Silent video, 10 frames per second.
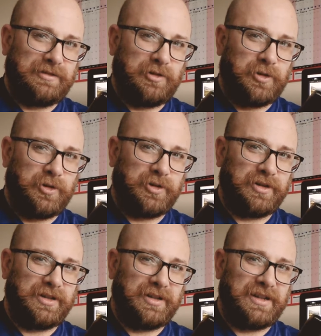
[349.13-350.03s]

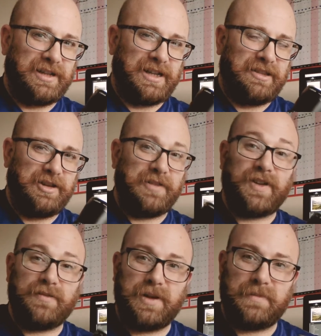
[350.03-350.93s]
on a
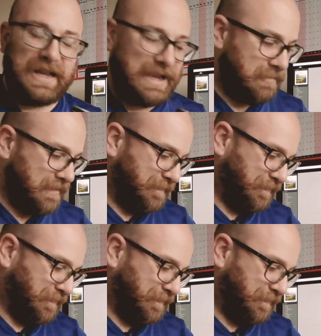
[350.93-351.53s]
35mm camera.